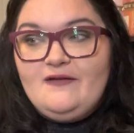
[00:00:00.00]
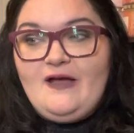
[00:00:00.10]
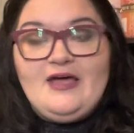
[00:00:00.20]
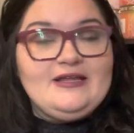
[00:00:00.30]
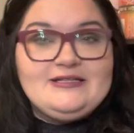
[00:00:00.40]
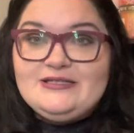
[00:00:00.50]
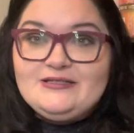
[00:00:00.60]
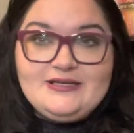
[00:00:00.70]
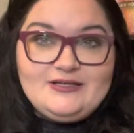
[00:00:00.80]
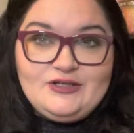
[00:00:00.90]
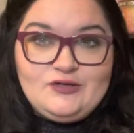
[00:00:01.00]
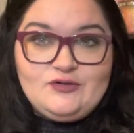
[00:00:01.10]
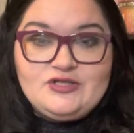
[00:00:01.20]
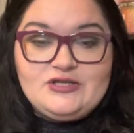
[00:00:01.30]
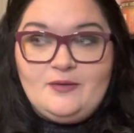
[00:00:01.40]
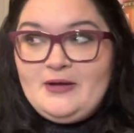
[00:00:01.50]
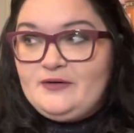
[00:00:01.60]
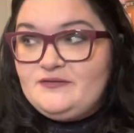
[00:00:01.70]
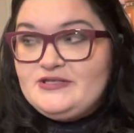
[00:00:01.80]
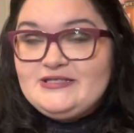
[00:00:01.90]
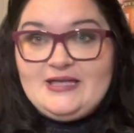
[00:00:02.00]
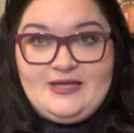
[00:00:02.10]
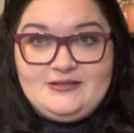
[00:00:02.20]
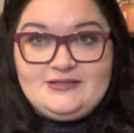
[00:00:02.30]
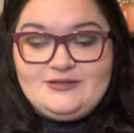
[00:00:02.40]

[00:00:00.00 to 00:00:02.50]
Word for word: and I didn't get a huge amount of scent.